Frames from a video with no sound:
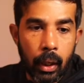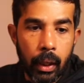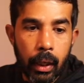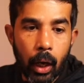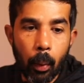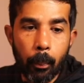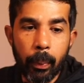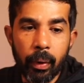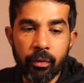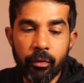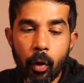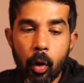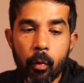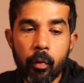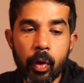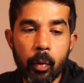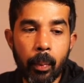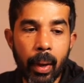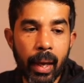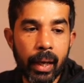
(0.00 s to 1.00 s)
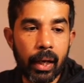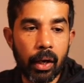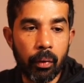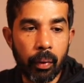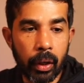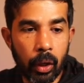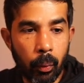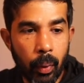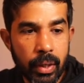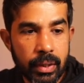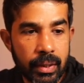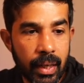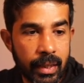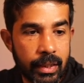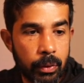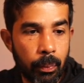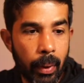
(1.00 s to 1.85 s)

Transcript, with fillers: Now, before we make a request, let's